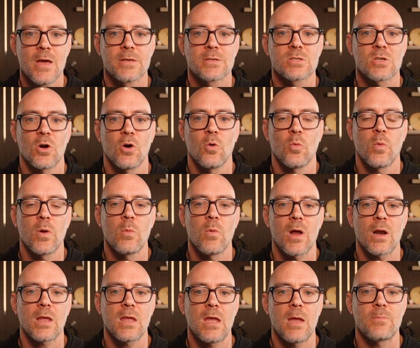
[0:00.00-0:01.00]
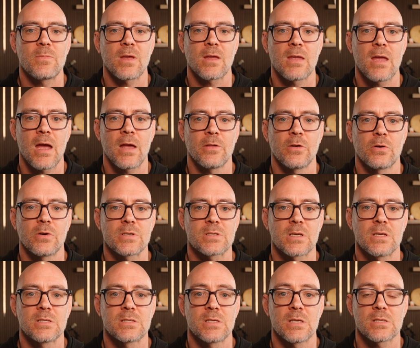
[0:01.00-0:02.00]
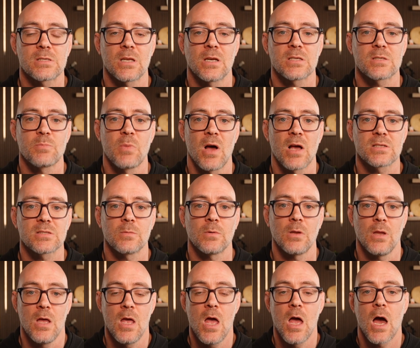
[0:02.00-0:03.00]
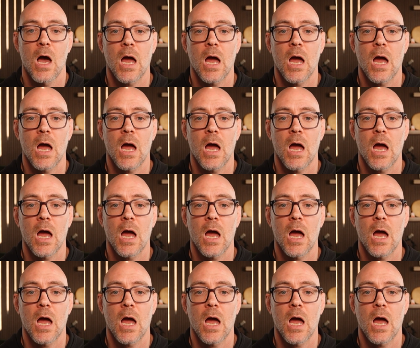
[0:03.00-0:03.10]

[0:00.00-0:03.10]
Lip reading: So we want to keep the calendar as consistent as possible.